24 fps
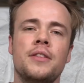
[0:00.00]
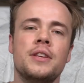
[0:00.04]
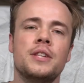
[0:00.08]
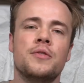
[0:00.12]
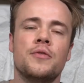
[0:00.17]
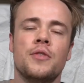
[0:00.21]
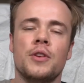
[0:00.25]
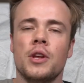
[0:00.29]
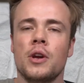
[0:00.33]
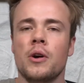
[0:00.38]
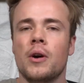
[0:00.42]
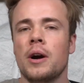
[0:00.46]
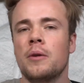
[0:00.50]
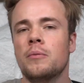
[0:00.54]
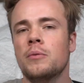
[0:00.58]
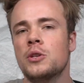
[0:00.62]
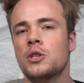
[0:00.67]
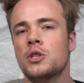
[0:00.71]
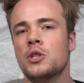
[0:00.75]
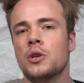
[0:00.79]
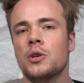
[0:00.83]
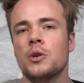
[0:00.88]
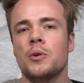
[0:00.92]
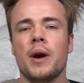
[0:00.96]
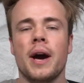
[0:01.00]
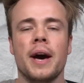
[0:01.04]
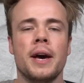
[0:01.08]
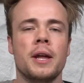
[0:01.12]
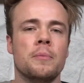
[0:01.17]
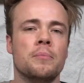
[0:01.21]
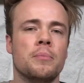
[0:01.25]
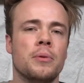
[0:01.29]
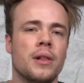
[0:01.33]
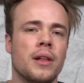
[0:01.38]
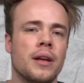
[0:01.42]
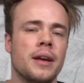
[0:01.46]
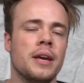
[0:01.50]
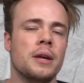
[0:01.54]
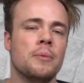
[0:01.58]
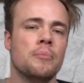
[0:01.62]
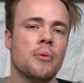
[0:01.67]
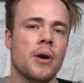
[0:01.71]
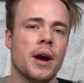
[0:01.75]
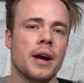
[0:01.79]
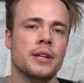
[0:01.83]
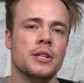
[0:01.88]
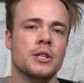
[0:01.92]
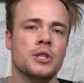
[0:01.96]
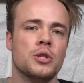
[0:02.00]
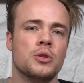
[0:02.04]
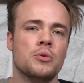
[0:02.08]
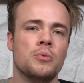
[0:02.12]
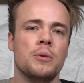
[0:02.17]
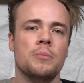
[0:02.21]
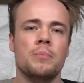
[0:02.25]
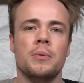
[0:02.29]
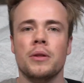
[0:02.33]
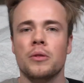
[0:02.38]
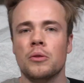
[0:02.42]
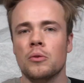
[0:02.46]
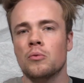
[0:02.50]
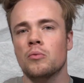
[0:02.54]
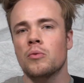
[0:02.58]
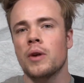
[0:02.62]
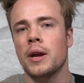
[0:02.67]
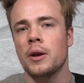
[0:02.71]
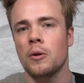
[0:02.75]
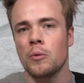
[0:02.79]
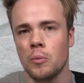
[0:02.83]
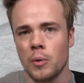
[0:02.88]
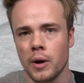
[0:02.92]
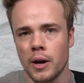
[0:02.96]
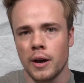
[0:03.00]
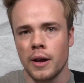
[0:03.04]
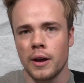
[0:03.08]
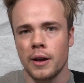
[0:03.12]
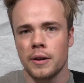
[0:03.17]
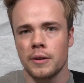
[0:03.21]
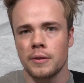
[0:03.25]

this video, I want to show you how to play and practice sweeping the right way.